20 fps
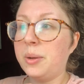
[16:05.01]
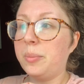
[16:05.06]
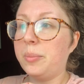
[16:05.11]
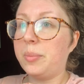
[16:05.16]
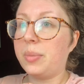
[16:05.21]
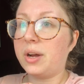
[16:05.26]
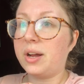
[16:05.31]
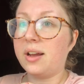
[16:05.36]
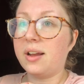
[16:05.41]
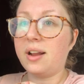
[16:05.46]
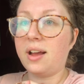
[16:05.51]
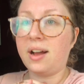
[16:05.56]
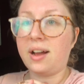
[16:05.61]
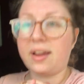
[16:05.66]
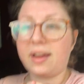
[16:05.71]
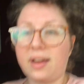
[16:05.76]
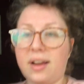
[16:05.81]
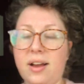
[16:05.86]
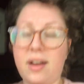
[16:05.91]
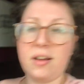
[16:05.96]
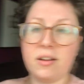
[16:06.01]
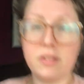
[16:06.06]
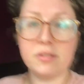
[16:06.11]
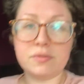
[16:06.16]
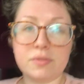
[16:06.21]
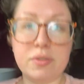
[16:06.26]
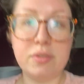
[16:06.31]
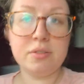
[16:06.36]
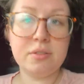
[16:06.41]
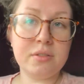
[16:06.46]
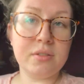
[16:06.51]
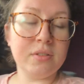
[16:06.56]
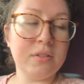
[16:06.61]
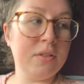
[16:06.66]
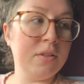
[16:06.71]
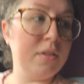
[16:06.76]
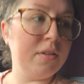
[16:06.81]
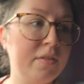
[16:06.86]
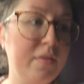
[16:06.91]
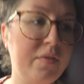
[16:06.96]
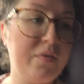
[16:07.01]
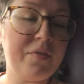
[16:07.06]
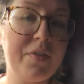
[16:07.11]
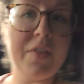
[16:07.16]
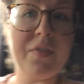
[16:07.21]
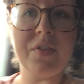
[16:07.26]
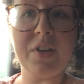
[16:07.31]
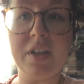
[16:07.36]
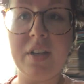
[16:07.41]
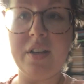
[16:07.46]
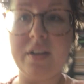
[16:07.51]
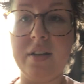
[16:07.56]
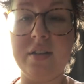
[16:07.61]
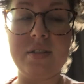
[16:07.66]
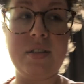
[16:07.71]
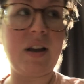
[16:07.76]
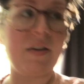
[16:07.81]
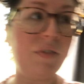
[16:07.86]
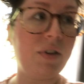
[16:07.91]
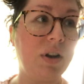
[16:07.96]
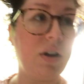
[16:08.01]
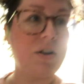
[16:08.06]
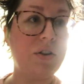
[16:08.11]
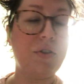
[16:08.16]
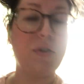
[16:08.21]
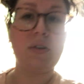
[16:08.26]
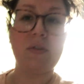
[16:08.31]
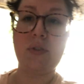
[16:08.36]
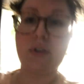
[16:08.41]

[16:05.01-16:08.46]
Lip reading: but I have 5,700